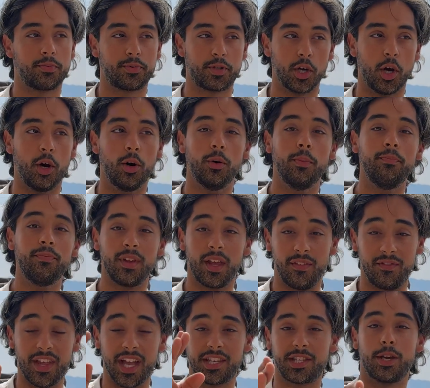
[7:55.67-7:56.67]
So
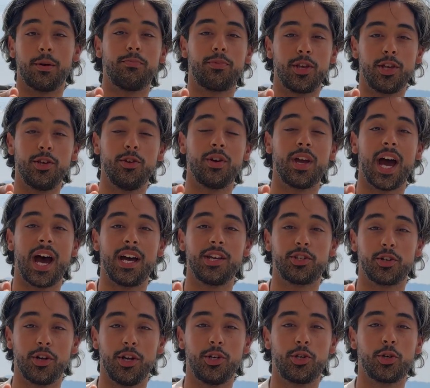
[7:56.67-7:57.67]
if that's something you
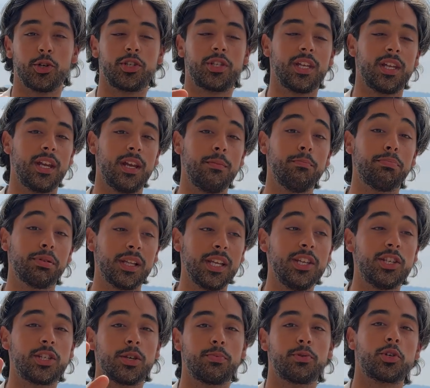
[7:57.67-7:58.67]
guys are interested in,
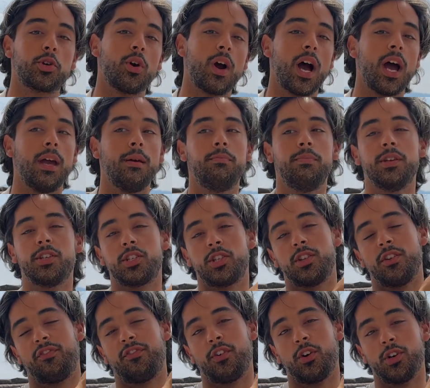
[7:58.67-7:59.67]
please subscribe. This is
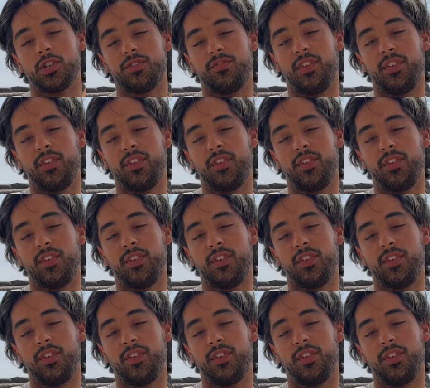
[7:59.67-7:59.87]
the first